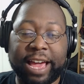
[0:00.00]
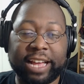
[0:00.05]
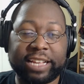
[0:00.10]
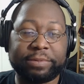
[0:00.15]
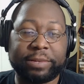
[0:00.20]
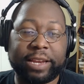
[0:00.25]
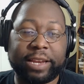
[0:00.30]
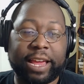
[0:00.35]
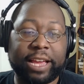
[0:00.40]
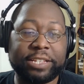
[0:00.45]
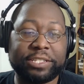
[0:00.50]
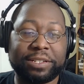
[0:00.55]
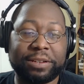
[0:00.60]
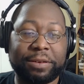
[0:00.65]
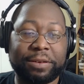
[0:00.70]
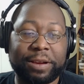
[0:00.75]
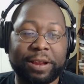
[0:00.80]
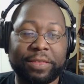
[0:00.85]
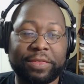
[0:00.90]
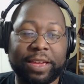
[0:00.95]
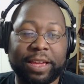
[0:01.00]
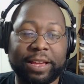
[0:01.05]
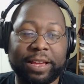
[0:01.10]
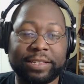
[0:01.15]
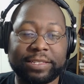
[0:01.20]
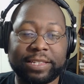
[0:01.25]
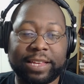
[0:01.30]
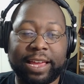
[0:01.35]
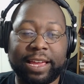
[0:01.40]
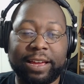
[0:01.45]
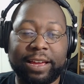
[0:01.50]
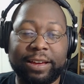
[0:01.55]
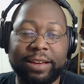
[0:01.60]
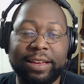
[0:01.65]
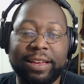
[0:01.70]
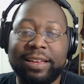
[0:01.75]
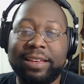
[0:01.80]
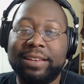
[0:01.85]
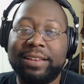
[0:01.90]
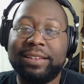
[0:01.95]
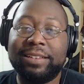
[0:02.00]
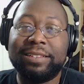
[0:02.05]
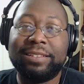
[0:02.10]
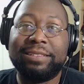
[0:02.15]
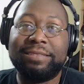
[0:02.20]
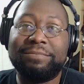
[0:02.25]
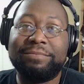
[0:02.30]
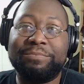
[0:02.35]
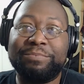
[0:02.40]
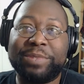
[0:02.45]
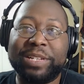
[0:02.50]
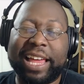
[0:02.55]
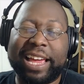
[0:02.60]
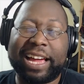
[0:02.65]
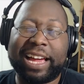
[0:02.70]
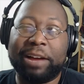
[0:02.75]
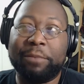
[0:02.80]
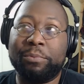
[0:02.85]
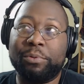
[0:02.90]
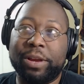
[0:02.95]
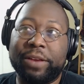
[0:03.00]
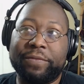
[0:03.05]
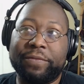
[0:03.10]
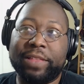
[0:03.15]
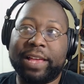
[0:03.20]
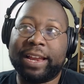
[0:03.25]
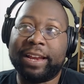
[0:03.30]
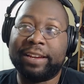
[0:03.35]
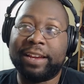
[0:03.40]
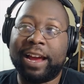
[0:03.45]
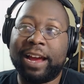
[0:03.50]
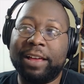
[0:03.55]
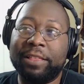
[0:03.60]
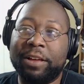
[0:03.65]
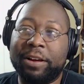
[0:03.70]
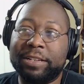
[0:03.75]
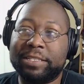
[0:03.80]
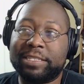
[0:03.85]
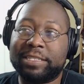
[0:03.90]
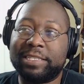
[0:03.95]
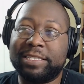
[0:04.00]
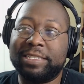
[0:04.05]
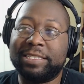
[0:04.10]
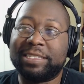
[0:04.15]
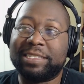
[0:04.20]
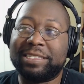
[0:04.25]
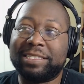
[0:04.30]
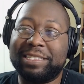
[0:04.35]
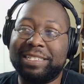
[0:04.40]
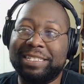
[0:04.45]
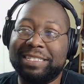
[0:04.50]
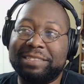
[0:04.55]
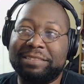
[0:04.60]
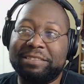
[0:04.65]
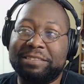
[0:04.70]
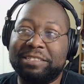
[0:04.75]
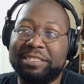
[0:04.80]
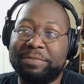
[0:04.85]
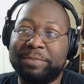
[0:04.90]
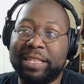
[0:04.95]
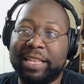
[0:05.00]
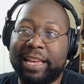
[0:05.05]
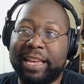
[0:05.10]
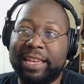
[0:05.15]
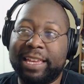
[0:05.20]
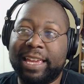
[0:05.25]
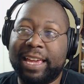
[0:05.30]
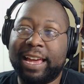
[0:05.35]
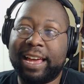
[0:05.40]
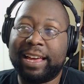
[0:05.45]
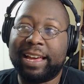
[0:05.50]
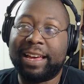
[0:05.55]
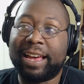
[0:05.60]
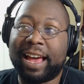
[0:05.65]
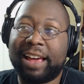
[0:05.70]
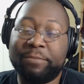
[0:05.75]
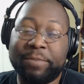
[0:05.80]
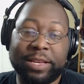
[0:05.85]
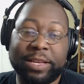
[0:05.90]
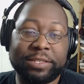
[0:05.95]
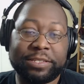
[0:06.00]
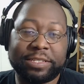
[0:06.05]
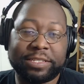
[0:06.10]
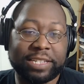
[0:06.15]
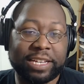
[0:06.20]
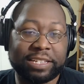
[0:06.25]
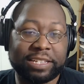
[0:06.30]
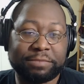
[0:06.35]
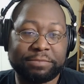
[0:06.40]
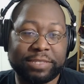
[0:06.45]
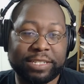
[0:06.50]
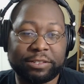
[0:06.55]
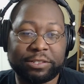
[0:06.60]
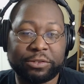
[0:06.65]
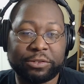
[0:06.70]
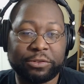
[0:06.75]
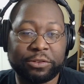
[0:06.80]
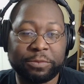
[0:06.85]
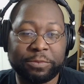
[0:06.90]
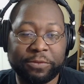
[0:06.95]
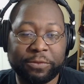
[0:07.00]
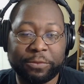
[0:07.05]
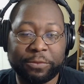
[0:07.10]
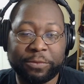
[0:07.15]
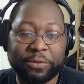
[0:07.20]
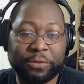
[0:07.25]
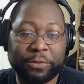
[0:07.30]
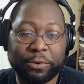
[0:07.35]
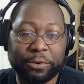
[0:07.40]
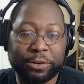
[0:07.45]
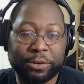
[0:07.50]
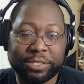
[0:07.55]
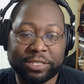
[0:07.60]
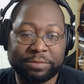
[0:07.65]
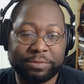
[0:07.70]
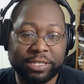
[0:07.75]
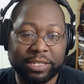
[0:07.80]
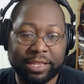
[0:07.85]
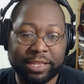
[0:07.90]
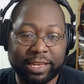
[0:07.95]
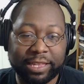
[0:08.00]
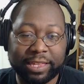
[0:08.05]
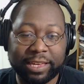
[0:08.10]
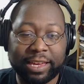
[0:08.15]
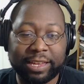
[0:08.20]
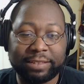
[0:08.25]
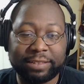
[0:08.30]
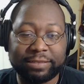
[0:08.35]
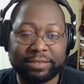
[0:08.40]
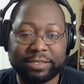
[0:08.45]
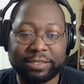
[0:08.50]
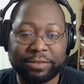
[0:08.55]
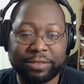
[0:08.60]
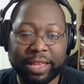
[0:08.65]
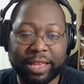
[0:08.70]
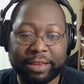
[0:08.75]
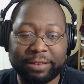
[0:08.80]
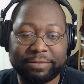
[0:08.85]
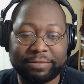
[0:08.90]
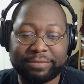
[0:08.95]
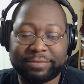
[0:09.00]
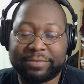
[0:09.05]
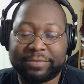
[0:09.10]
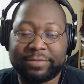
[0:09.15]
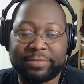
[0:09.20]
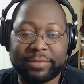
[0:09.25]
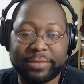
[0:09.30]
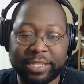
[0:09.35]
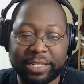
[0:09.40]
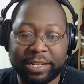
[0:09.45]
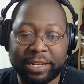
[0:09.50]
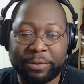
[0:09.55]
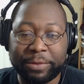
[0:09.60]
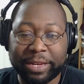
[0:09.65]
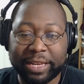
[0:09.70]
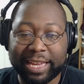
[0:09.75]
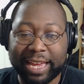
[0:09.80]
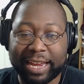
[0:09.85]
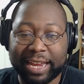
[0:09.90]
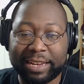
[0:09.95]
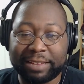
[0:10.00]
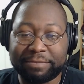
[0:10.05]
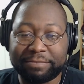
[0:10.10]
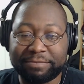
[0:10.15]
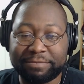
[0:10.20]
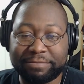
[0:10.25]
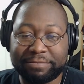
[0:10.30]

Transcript: explanation or anything. It's like, but like a brief line of dialogue since has just been like, yeah, I've been to the Sanctum Sanctorum before or some shit like that. So like, you know, we can kind of.